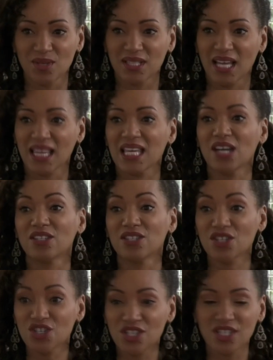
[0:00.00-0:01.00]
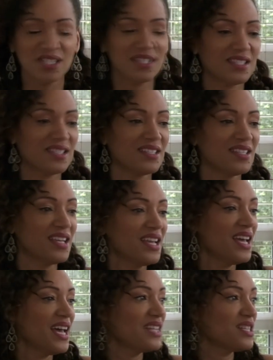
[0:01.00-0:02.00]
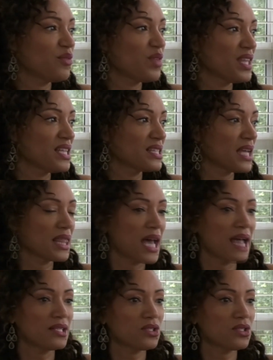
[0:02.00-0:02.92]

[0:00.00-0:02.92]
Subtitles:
it's like the auditions and different things like that.